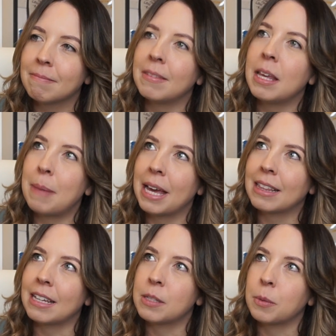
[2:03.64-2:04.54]
they picked
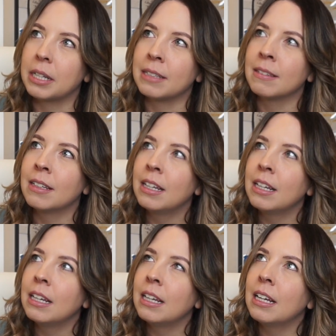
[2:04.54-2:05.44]
this one.
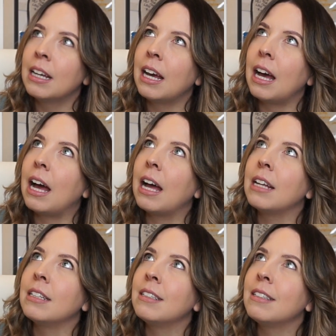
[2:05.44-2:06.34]

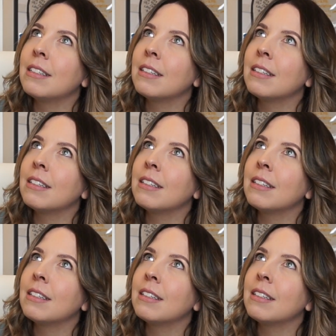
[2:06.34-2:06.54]
And